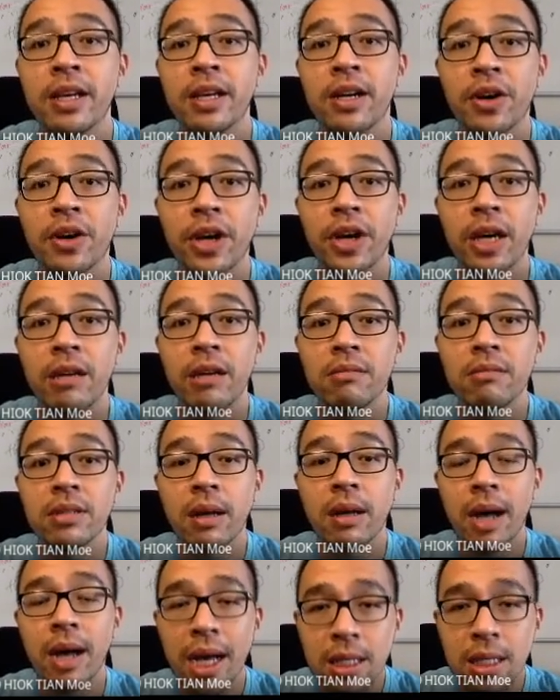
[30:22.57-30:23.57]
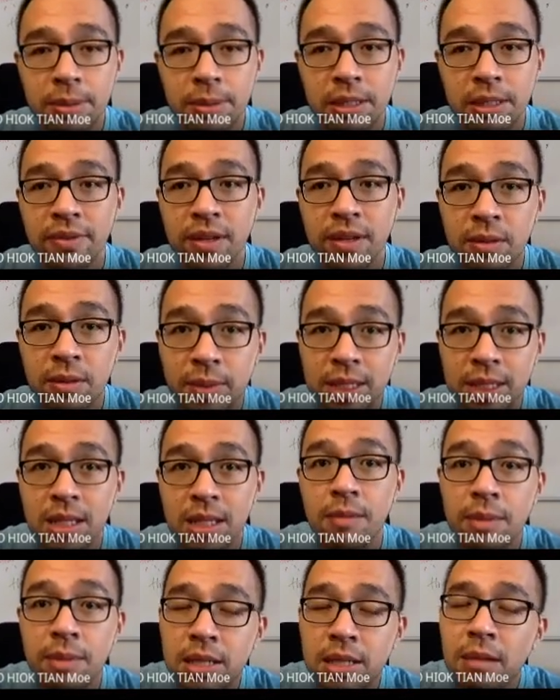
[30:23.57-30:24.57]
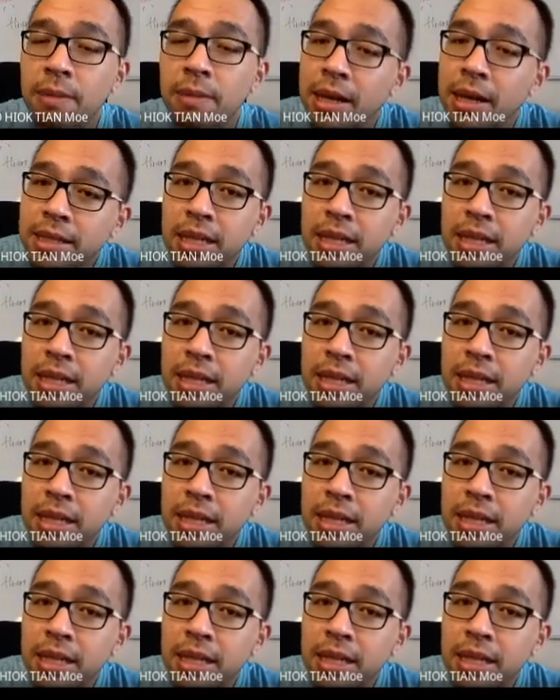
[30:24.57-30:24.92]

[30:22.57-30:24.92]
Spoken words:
Okay, high specific capacity means the plastic